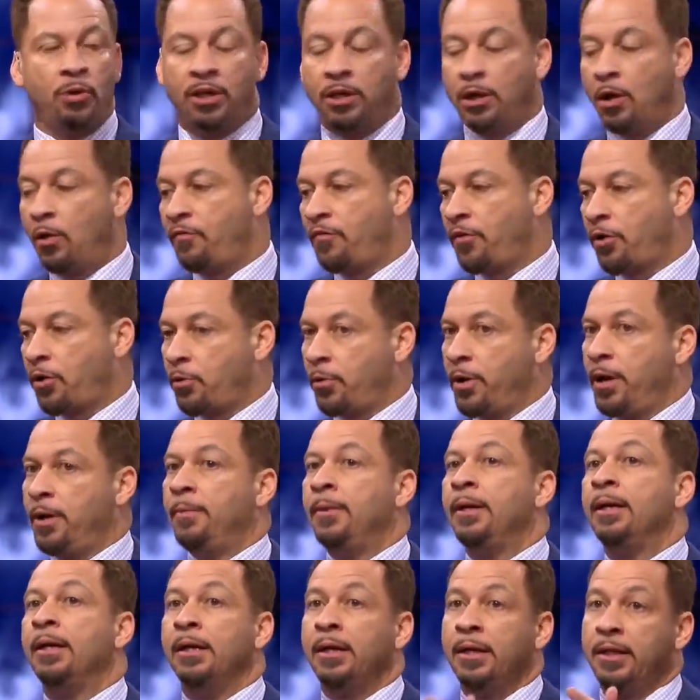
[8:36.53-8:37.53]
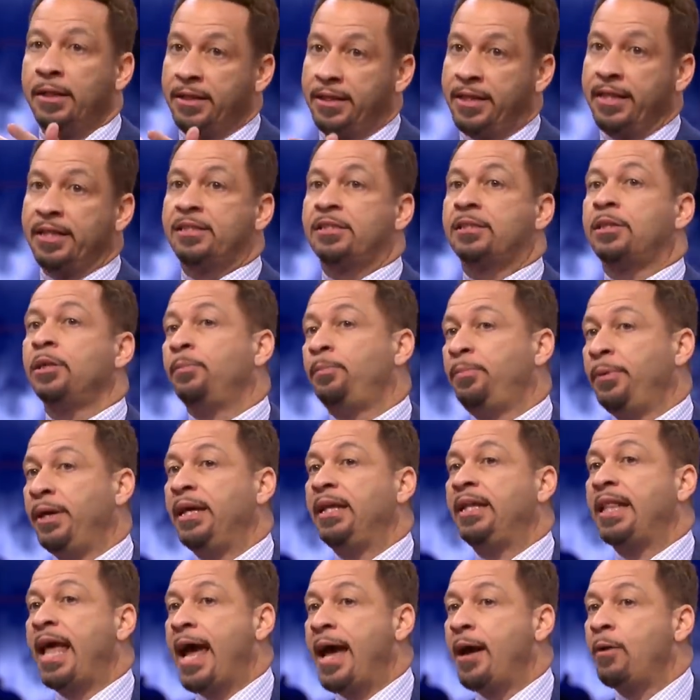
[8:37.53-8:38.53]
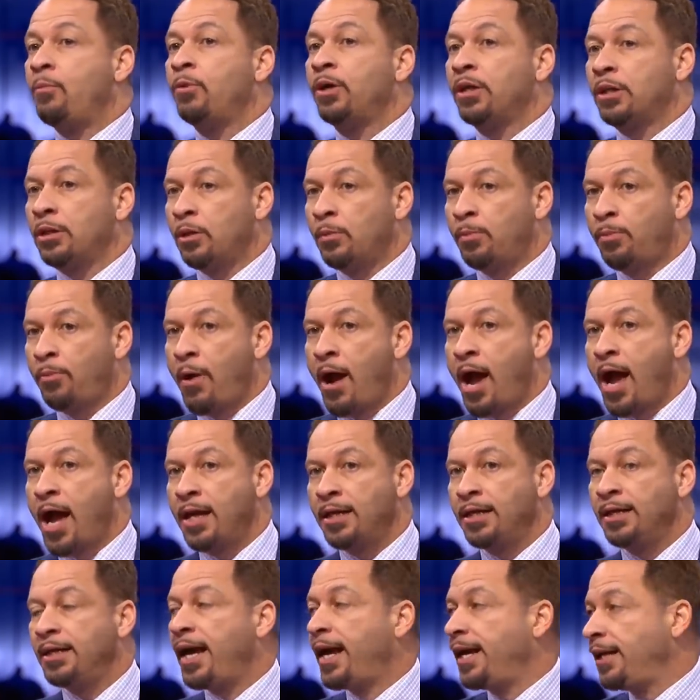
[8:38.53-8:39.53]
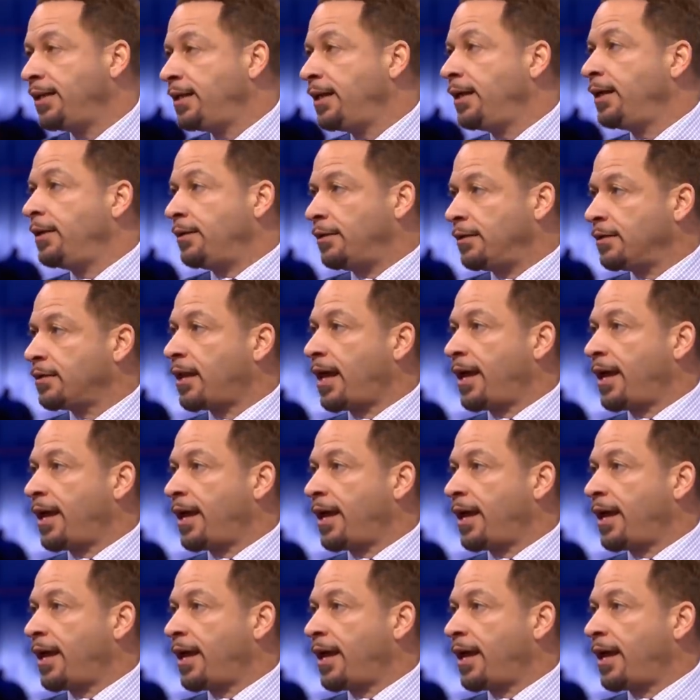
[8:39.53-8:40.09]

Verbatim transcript: window for Kareem. This could be that with LeBron and AD. Okay.